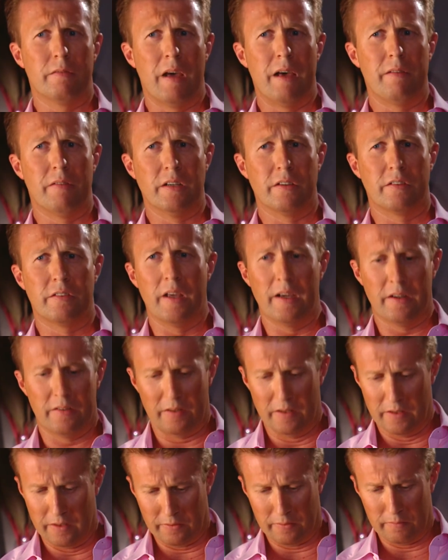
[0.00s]
of having
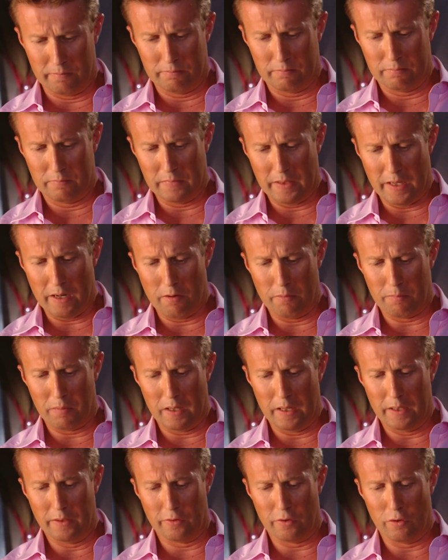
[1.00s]
sex in an
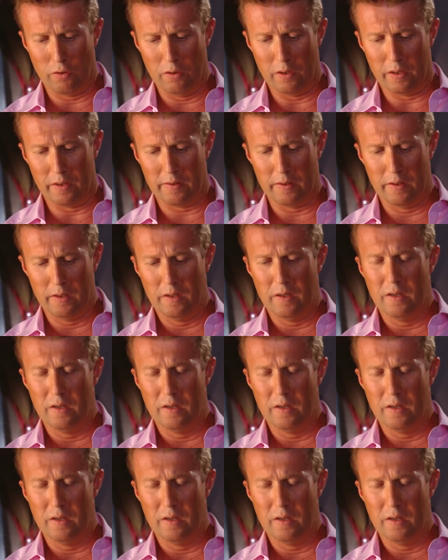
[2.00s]
aeroplane toilet.